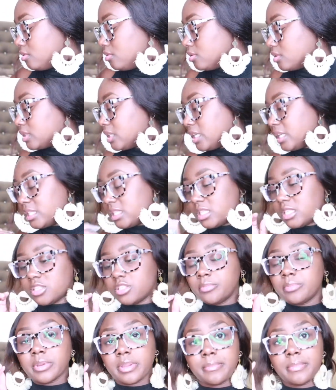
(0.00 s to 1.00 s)
this is
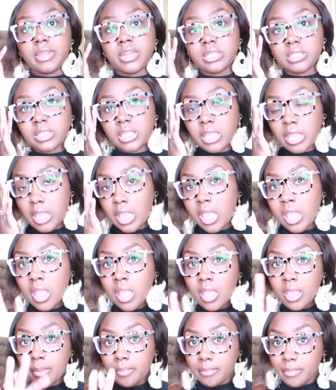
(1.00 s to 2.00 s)
super embarrassing
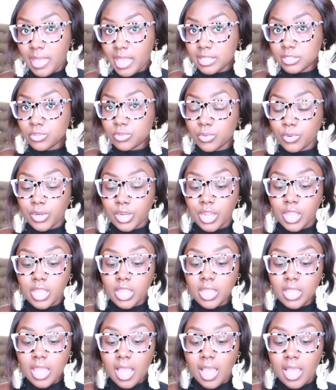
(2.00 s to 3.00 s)

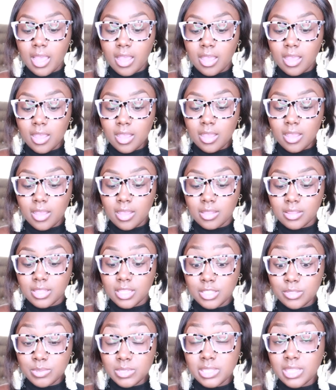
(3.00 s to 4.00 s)
backstory uh
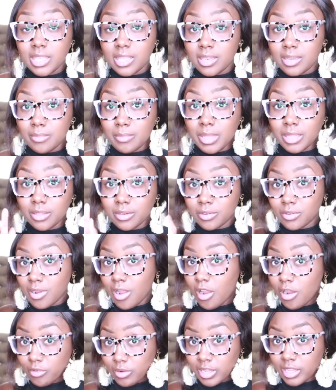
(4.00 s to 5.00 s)
this was in my little
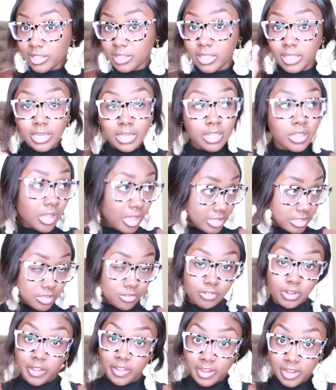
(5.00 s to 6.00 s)
hallway linen closet
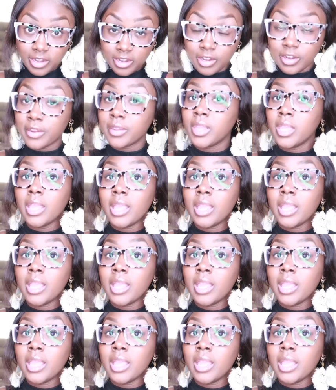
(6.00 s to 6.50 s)
right here